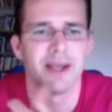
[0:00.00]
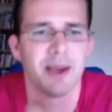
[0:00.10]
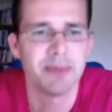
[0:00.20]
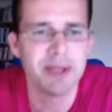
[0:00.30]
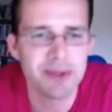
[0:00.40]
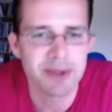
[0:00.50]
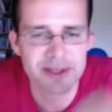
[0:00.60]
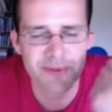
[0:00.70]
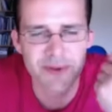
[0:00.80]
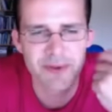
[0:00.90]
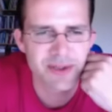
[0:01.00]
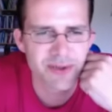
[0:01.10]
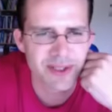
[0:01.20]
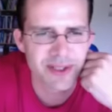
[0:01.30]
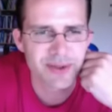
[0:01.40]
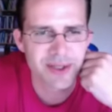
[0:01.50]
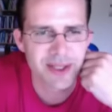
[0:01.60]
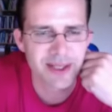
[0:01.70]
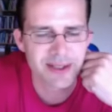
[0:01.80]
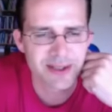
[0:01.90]
I mean it's very interesting to see
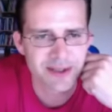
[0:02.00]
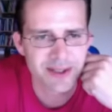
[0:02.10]
that such